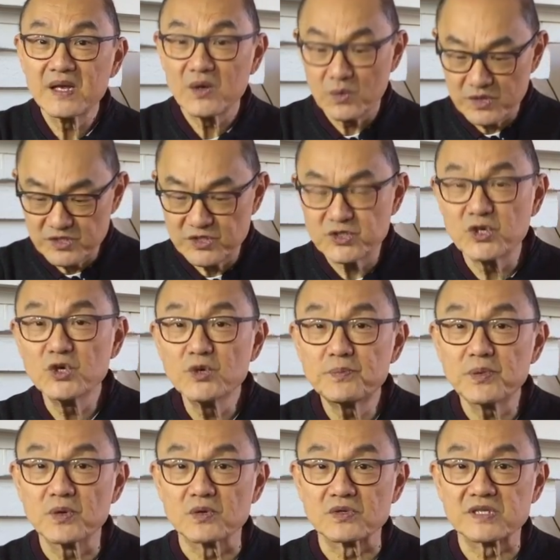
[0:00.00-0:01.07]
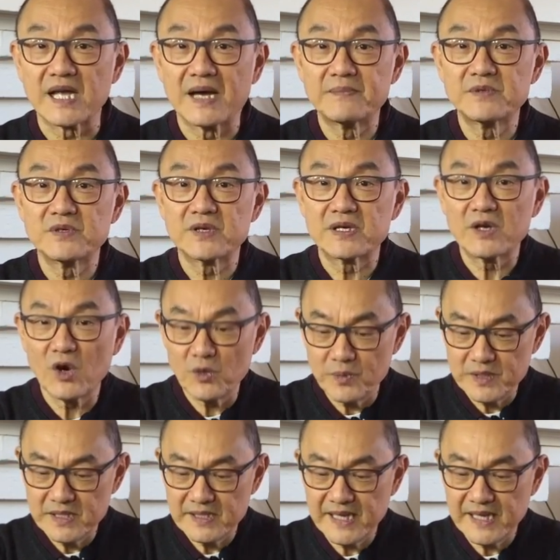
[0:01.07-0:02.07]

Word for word: With two pull tabs, you can open the